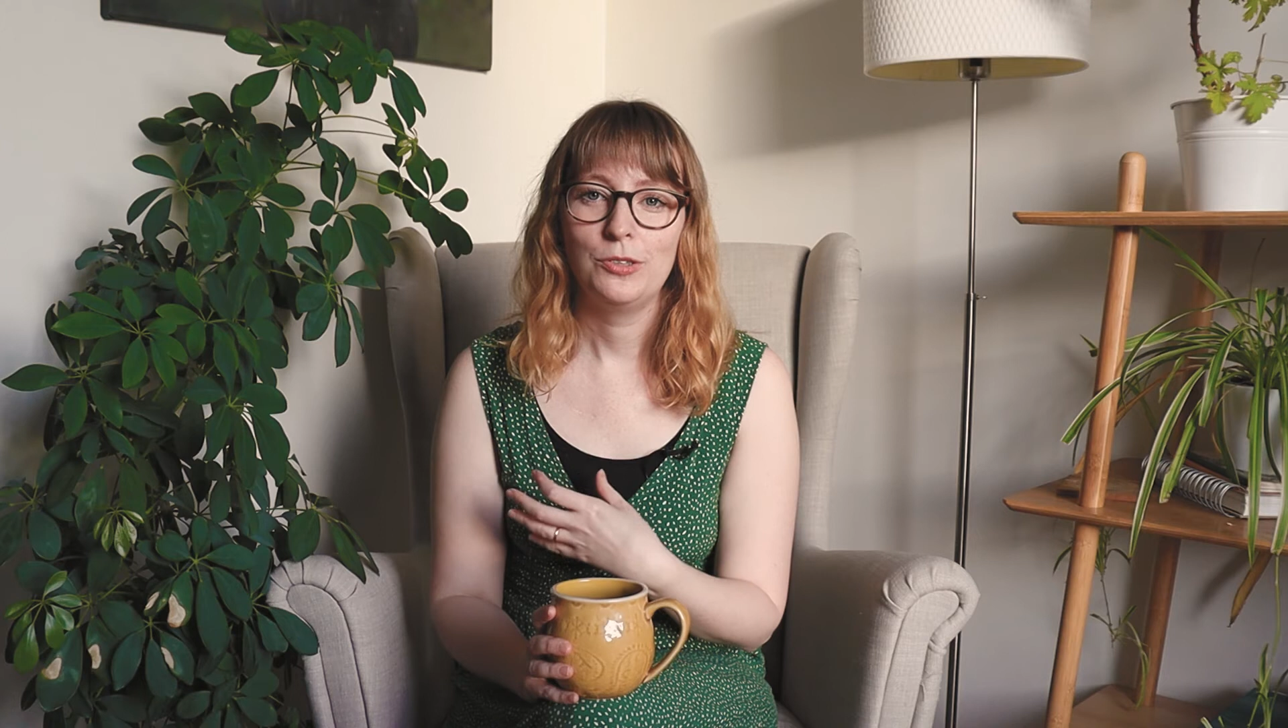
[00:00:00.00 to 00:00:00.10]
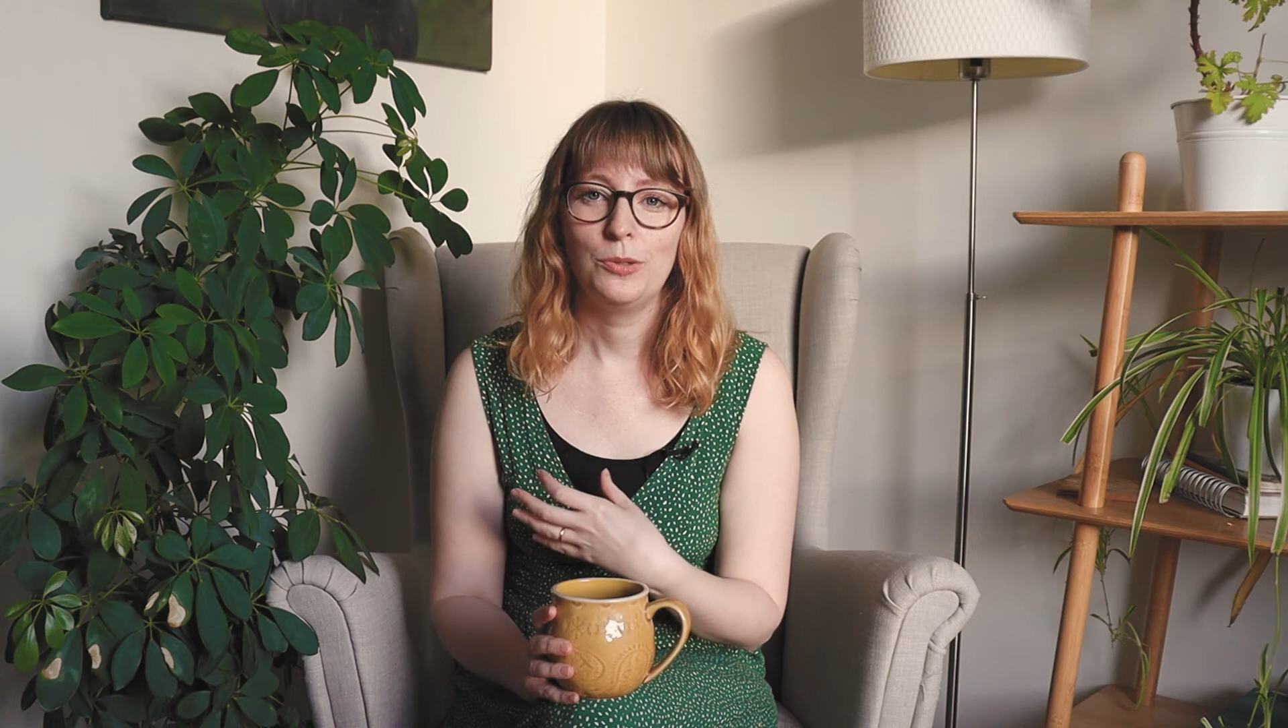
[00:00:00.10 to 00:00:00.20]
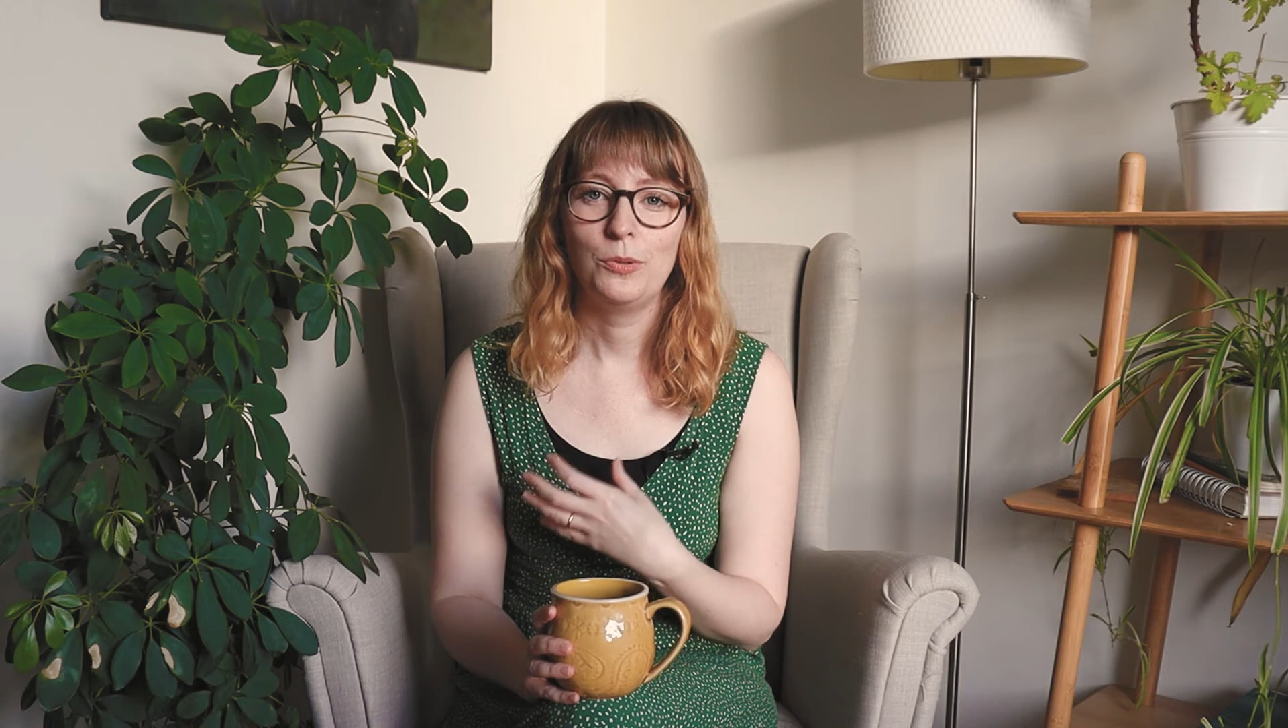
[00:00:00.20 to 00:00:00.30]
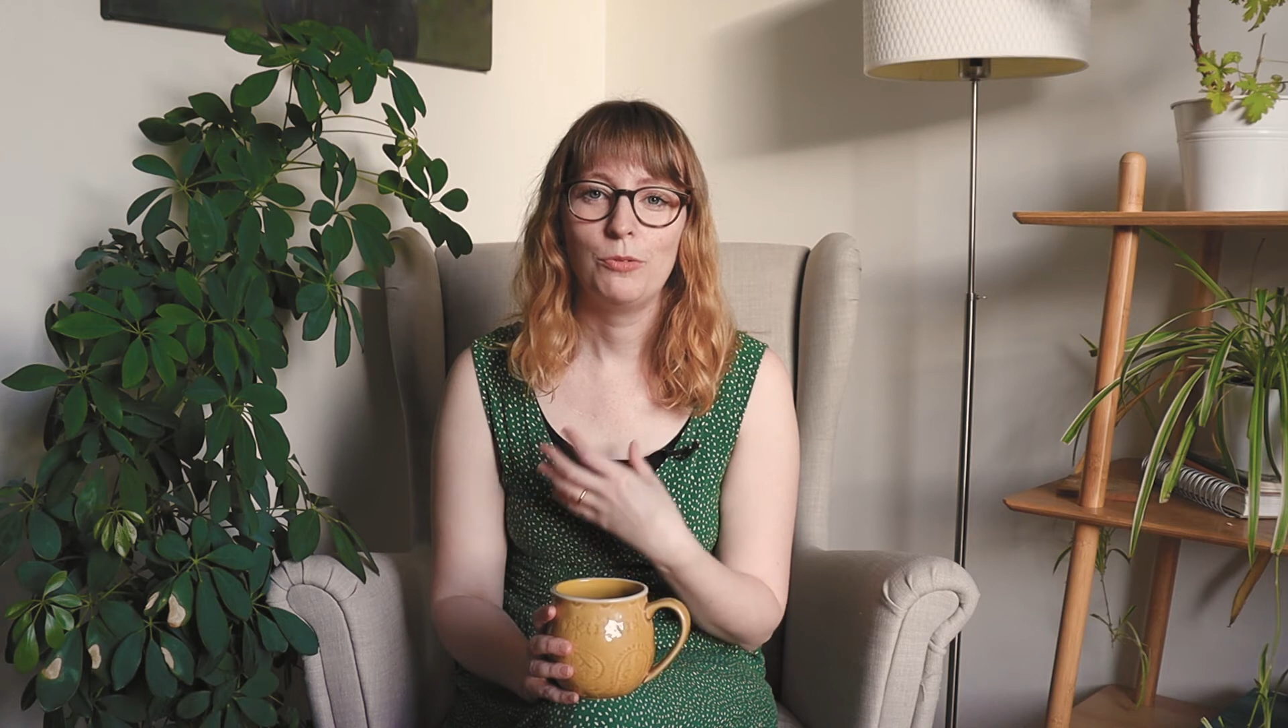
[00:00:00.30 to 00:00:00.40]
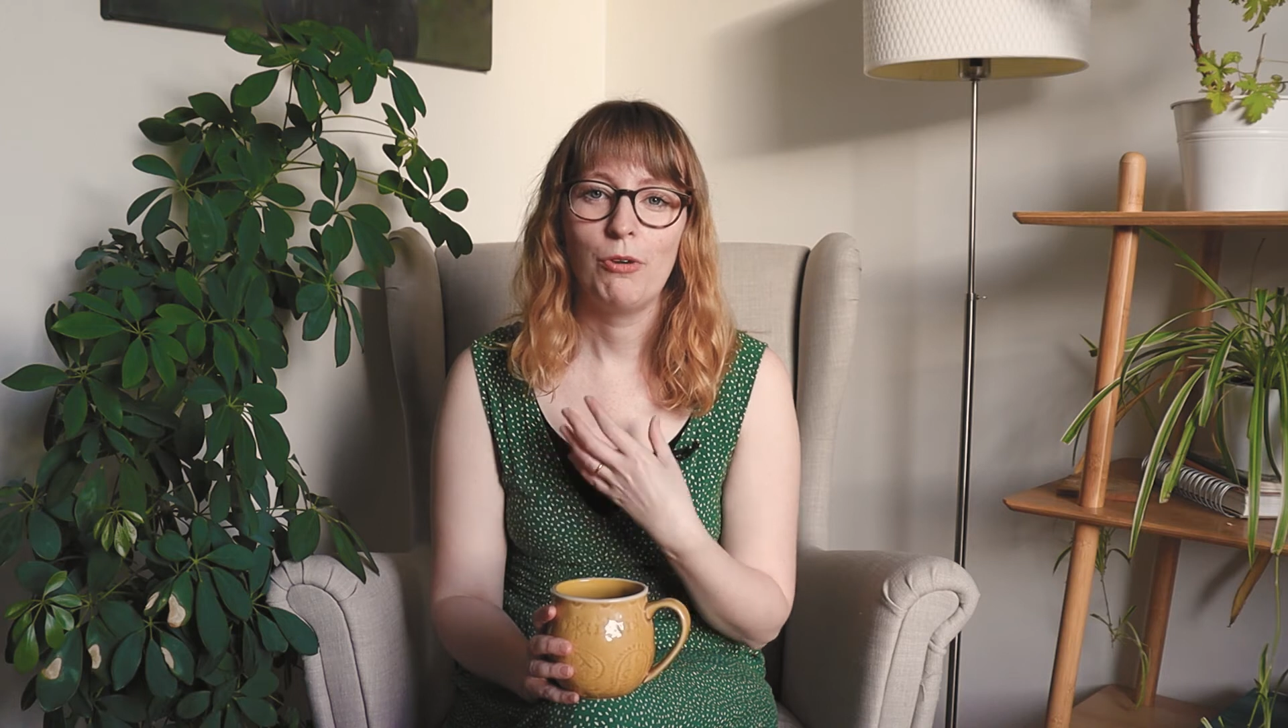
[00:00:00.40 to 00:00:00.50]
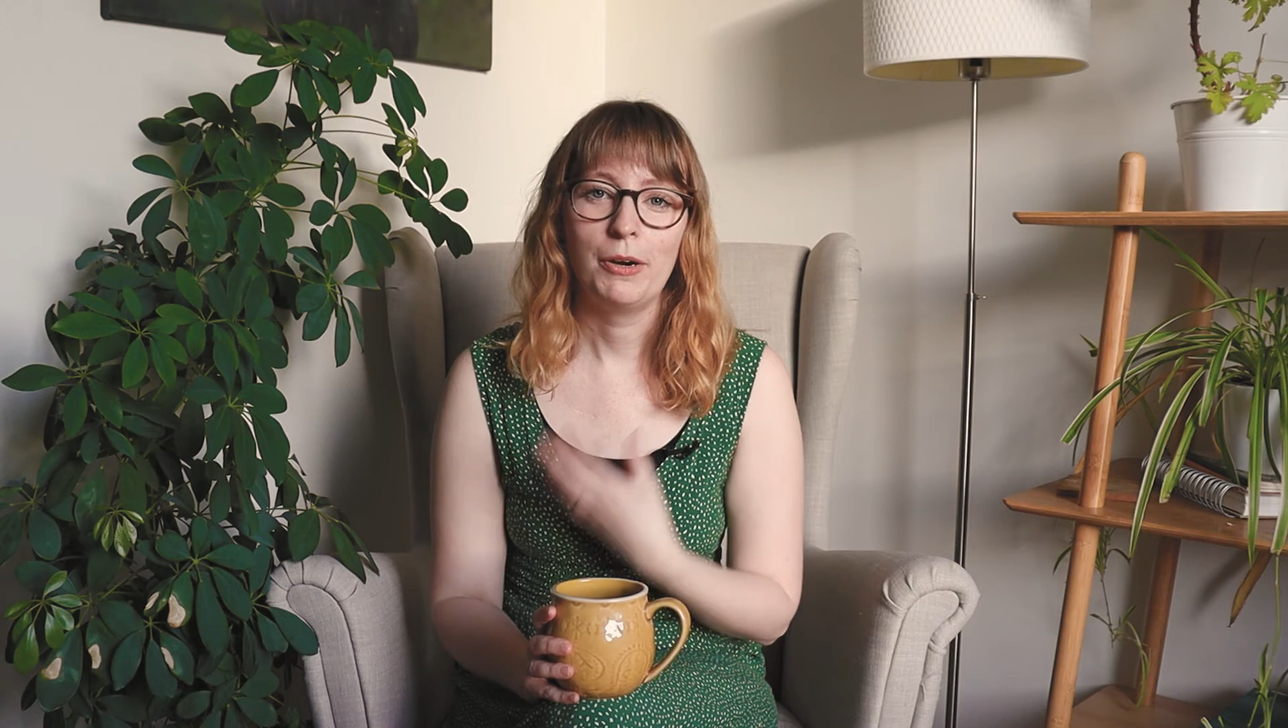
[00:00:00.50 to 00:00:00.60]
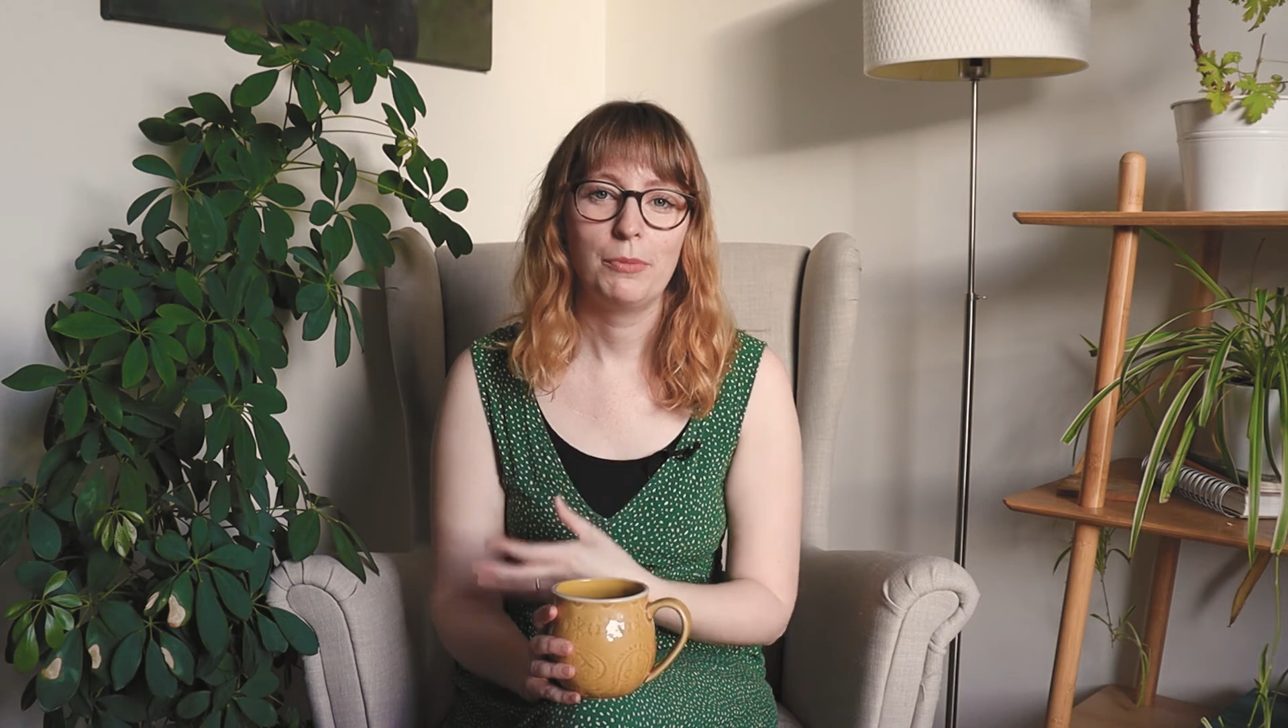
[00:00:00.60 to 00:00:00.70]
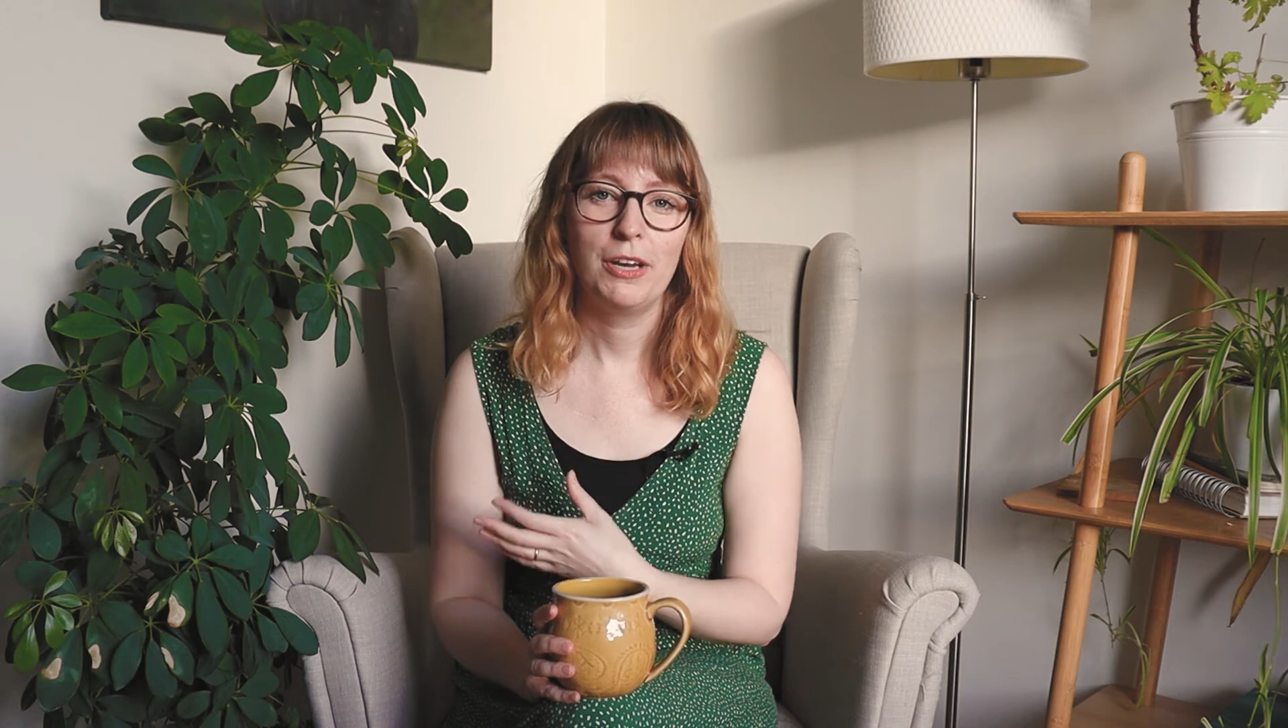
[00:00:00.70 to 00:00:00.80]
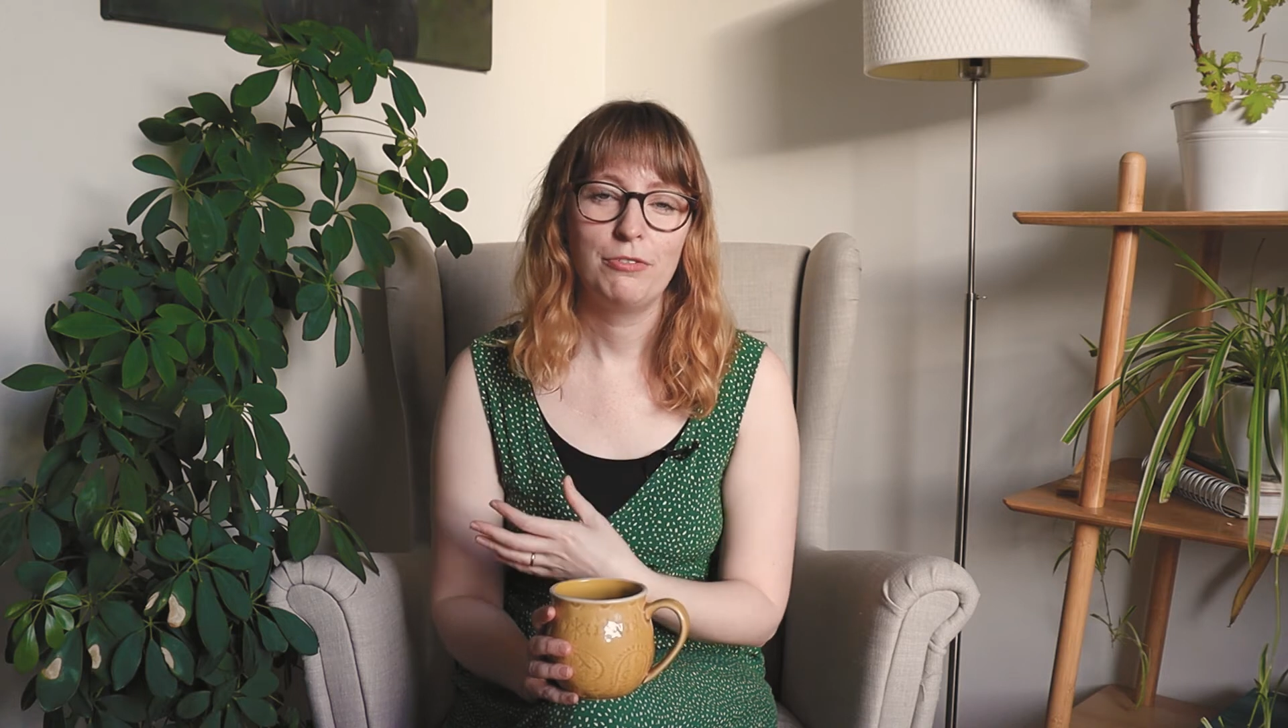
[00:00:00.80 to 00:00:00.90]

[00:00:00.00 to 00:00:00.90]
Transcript: to run away